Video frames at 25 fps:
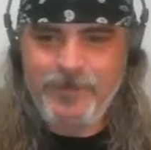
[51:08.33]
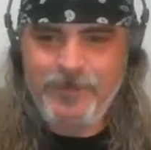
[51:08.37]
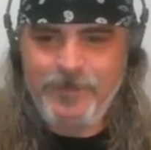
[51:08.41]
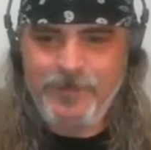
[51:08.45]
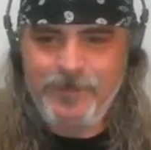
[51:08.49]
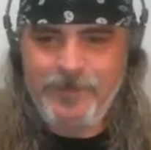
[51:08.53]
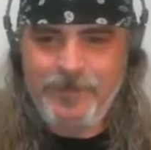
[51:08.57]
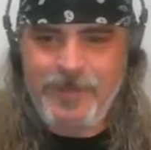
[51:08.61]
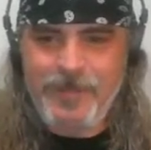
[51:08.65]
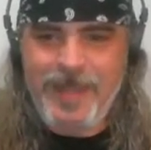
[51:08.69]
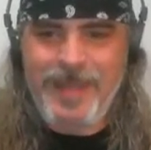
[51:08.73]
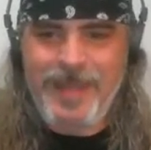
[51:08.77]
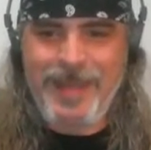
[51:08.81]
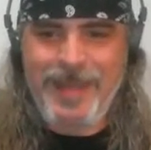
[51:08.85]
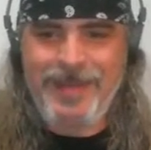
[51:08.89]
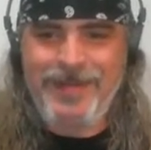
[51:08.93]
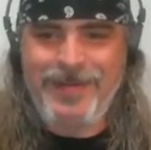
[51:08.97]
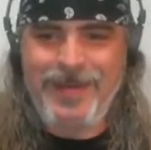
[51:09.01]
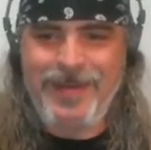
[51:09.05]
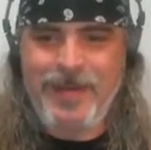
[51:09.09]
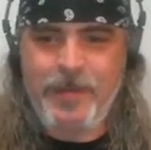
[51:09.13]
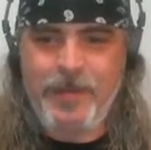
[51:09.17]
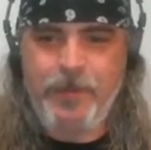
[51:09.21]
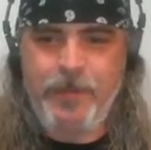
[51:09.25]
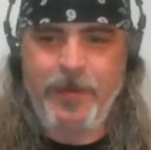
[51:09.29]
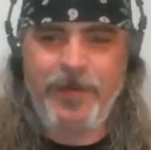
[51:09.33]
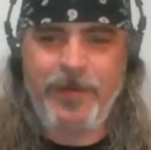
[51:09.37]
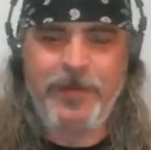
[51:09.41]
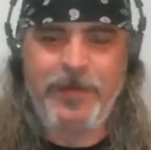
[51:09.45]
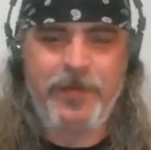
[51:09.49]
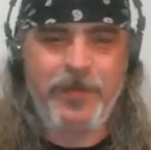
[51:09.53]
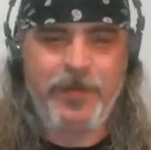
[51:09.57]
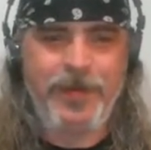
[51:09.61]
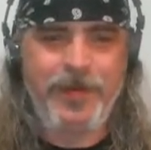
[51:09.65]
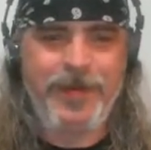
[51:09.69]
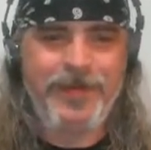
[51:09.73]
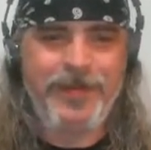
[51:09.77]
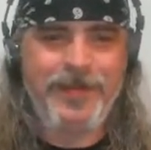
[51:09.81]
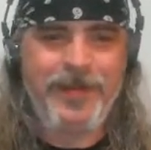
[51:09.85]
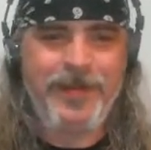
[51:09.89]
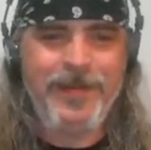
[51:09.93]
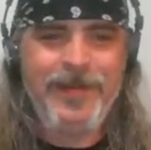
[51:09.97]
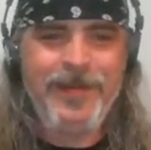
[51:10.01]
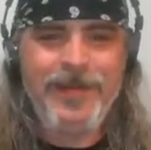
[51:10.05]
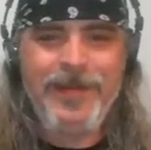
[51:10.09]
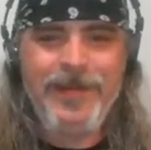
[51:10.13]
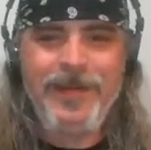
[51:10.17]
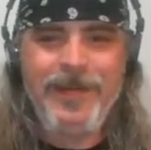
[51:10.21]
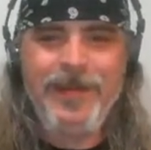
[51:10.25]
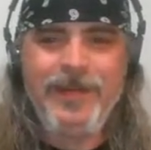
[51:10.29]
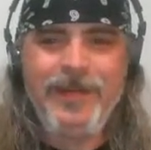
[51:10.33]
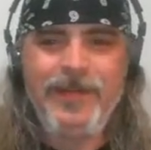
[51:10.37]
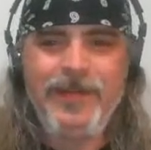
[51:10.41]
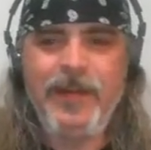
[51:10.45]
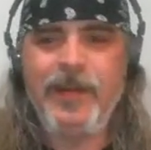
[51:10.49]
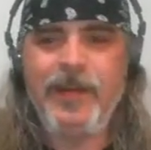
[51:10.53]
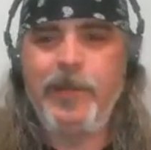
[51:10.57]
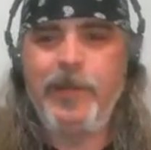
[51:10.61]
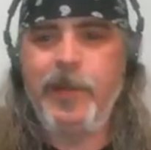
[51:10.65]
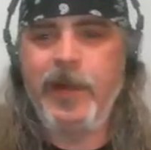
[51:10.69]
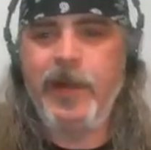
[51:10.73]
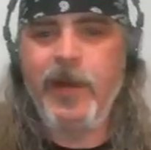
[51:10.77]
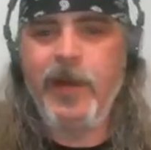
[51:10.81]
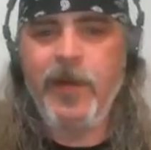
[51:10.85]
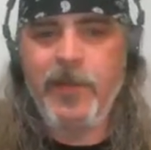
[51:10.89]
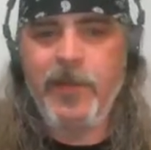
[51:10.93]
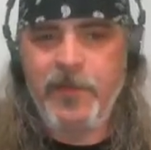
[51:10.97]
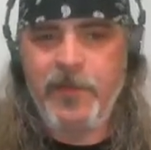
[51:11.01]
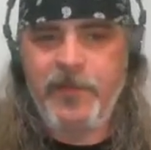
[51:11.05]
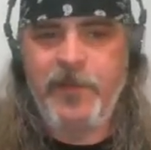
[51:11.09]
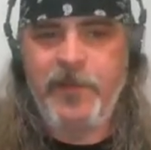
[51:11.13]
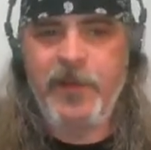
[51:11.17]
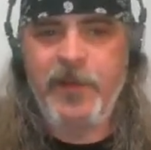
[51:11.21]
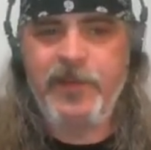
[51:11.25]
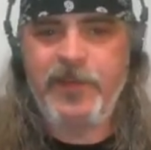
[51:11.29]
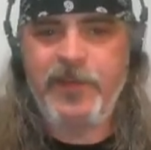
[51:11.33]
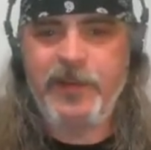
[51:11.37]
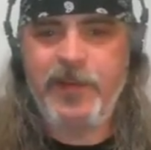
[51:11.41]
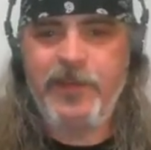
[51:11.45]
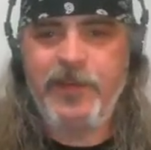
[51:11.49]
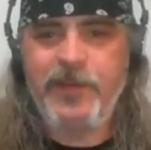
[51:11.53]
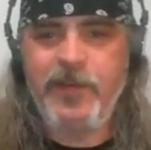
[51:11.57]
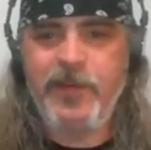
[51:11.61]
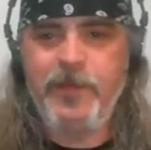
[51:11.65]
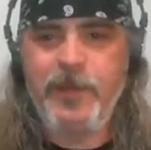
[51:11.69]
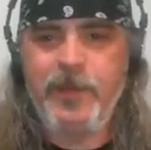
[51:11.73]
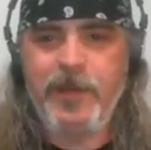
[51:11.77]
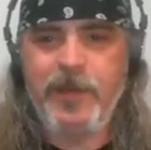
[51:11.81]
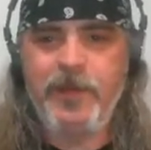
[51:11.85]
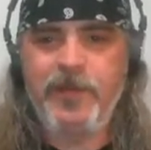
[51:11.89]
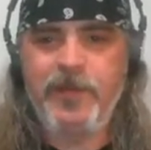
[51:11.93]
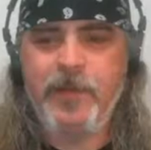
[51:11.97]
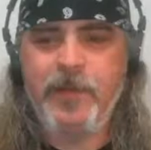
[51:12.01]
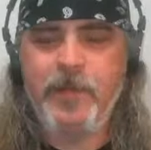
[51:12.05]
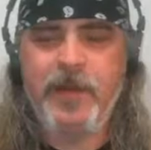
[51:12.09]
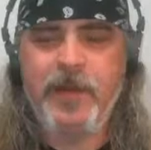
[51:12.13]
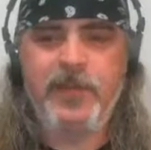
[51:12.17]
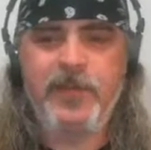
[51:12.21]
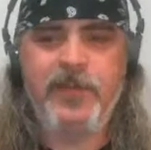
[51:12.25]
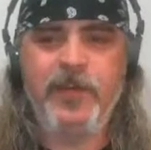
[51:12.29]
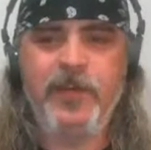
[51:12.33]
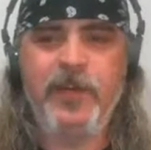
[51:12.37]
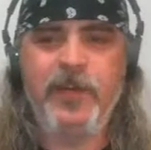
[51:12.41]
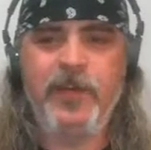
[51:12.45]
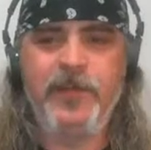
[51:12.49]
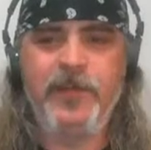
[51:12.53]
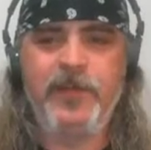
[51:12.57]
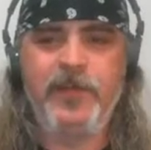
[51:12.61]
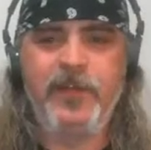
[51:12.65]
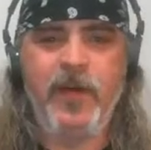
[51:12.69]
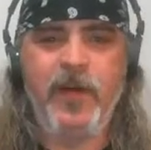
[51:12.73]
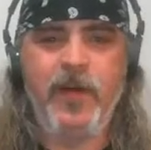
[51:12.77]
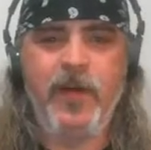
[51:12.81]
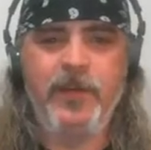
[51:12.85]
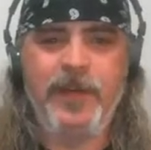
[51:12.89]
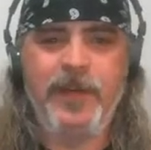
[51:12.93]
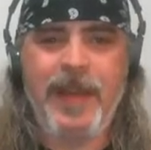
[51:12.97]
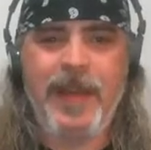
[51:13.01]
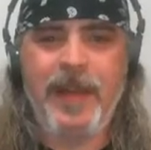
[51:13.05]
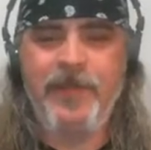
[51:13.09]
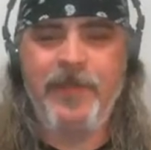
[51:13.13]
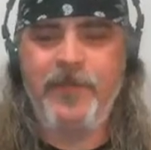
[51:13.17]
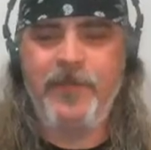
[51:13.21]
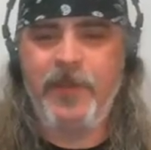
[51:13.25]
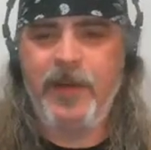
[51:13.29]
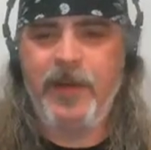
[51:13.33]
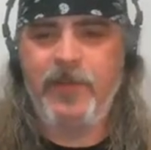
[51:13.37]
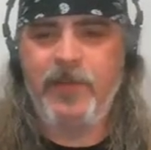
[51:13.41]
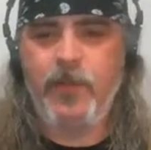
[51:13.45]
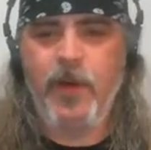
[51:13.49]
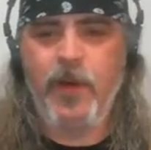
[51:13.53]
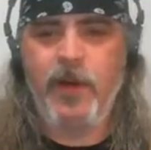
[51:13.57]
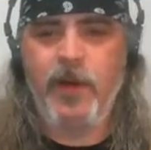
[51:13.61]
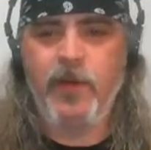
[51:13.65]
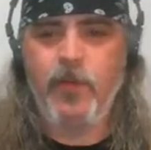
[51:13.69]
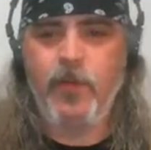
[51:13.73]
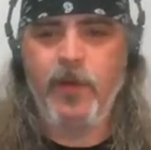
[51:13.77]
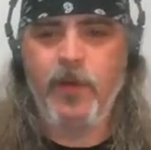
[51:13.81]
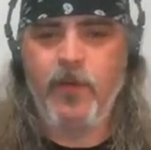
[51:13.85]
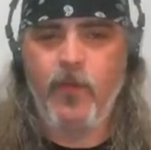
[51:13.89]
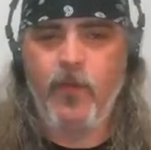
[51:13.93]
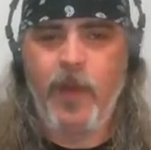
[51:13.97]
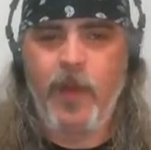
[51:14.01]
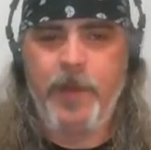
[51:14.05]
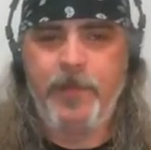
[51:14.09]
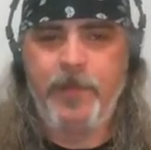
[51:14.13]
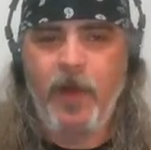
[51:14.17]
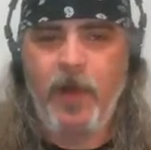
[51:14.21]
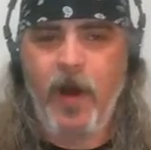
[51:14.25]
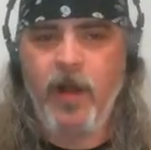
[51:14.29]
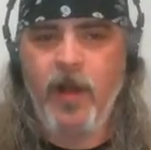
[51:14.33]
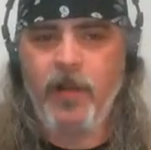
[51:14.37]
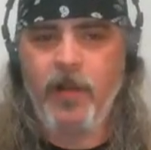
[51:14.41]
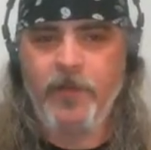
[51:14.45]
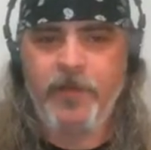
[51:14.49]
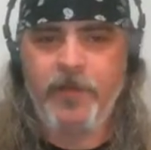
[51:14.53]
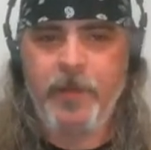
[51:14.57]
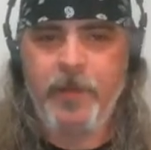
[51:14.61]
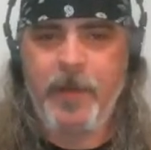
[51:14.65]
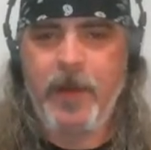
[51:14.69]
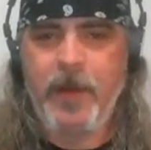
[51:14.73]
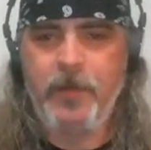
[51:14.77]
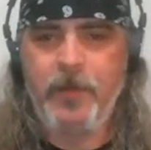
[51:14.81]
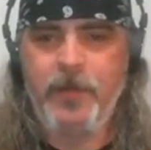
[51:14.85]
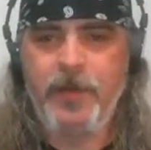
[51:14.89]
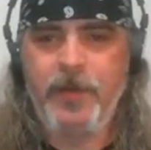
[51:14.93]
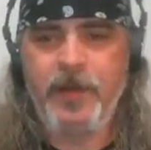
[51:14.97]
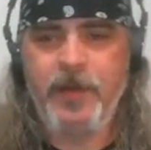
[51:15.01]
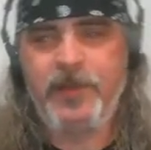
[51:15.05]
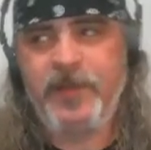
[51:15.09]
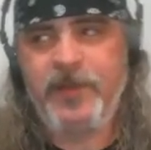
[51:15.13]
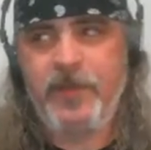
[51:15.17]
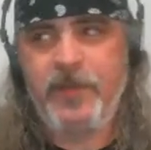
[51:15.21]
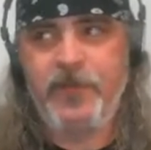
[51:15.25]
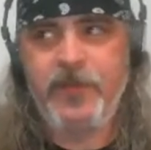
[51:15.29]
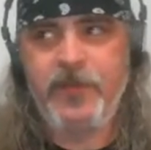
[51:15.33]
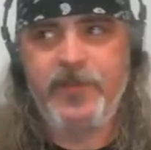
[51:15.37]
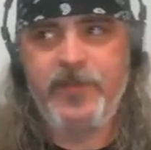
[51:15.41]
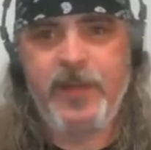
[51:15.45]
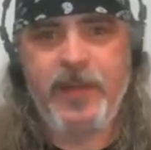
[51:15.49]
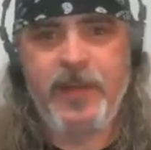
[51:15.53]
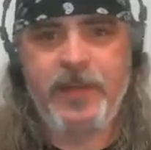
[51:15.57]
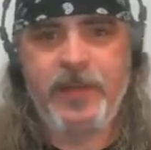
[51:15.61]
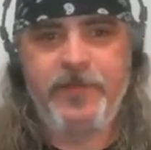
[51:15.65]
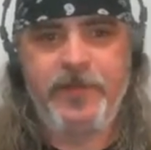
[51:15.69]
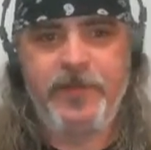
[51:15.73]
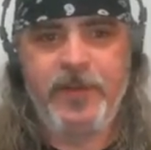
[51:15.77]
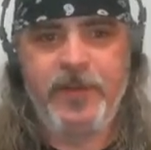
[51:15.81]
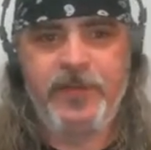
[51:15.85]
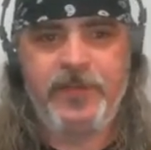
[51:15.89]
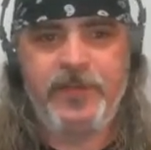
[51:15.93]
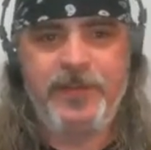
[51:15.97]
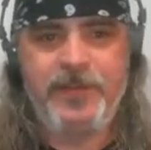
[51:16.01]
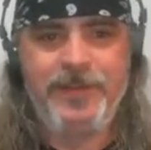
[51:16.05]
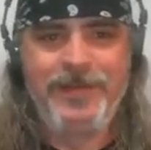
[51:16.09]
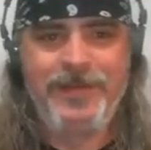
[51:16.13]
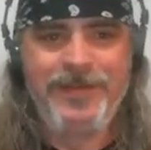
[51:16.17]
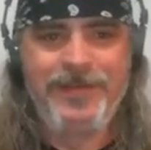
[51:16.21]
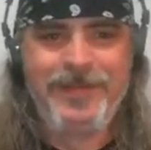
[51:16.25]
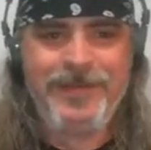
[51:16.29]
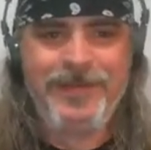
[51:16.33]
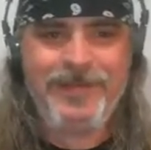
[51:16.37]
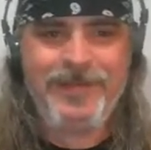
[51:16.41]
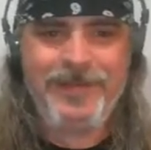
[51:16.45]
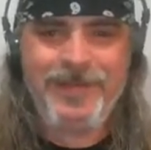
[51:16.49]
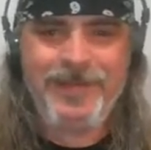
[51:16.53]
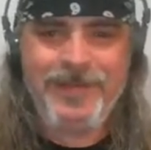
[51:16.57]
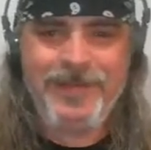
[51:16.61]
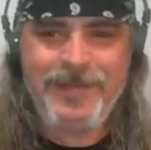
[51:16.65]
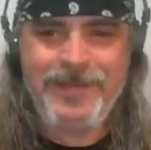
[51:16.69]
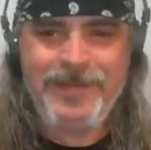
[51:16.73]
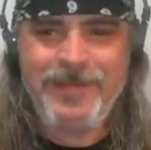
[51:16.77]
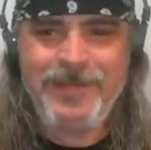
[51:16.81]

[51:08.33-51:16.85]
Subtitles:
Yeah, did he bring trees? Did he bring all the fish in too? Because the mixture of salt and fresh water would have wiped all of them out, except for jellyfish. Yeah,